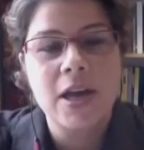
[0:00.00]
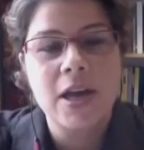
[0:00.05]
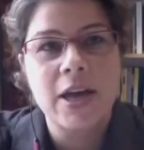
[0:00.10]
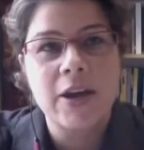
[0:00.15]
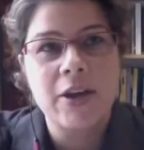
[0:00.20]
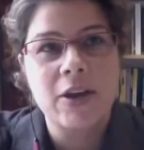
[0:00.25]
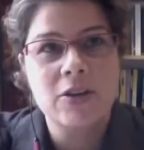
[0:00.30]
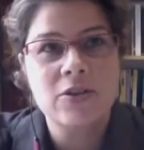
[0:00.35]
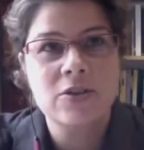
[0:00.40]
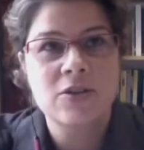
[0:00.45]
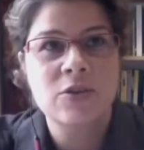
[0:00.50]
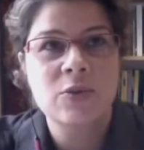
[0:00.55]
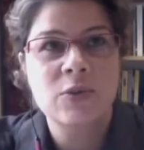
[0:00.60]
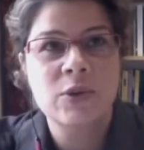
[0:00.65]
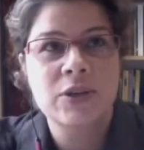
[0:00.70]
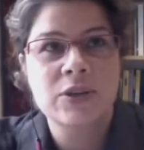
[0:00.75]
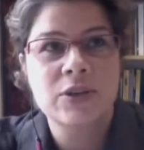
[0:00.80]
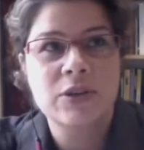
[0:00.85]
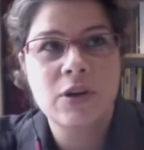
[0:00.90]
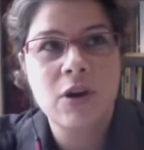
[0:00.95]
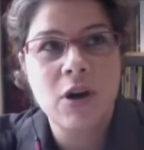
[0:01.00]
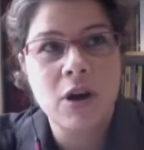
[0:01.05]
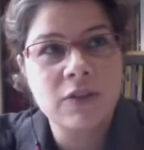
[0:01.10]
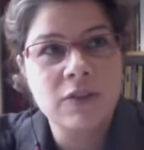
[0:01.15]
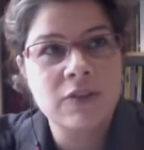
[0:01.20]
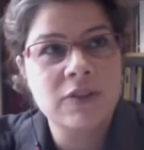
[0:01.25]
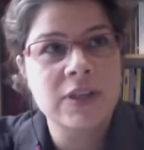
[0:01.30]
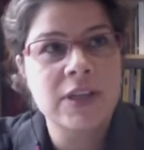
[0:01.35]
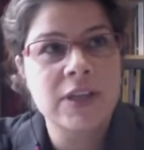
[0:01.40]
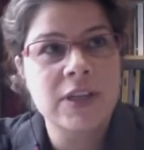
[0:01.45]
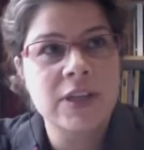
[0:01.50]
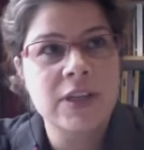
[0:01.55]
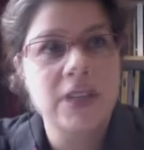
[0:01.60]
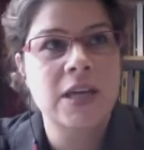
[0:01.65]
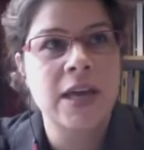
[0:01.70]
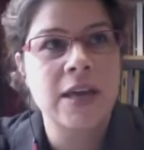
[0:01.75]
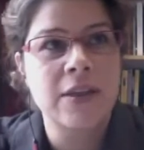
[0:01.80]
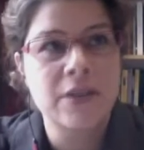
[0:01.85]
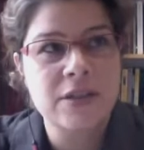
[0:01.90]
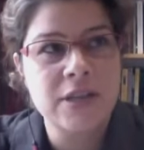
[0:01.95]
and also where the conflict
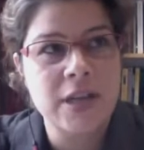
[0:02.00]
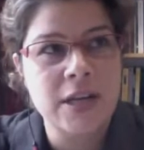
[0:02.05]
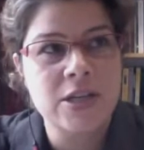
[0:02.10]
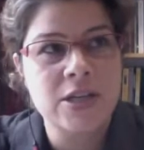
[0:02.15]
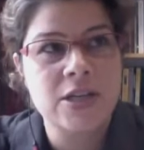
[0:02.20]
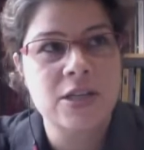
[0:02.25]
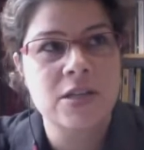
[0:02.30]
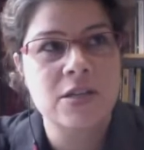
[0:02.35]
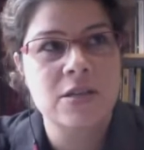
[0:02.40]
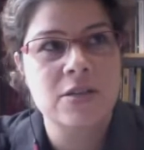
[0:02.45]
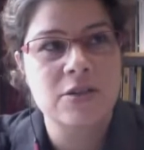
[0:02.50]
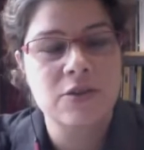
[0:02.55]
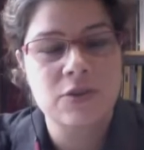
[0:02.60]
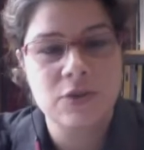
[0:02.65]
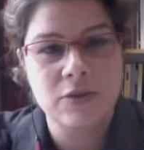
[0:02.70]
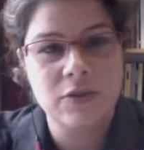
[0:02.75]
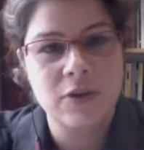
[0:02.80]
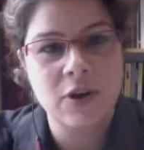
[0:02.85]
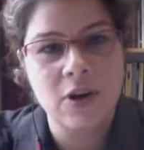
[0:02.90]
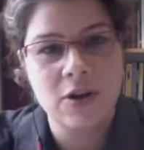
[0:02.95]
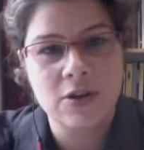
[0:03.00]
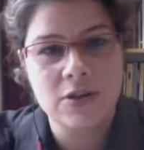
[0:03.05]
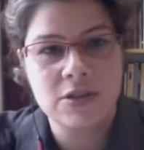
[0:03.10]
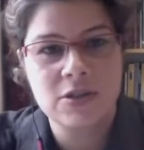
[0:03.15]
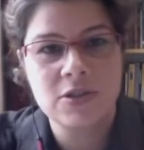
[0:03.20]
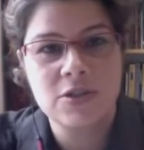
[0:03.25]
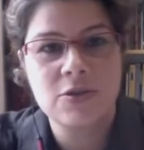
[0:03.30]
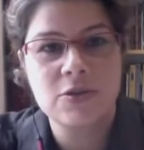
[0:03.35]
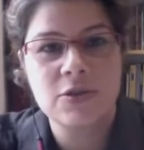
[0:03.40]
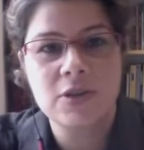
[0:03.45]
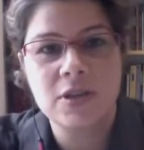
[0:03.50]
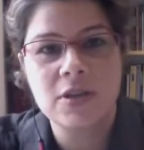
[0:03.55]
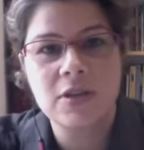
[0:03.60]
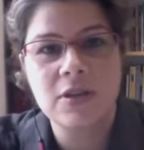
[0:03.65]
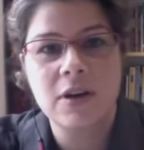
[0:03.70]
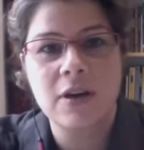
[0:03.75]
and the tensions are sort of constituted